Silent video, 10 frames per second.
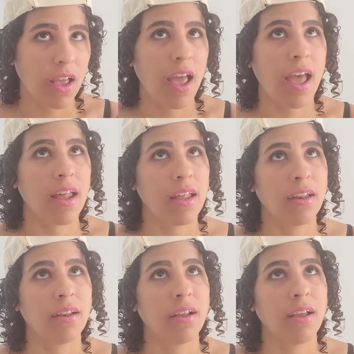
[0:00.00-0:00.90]

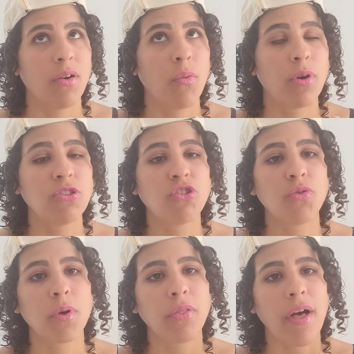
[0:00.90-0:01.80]
And once
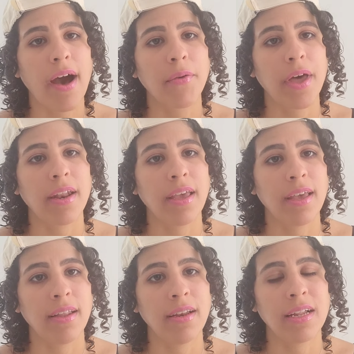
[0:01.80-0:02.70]
you allow that
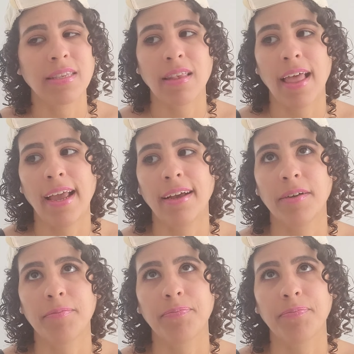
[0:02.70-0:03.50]
in, it's like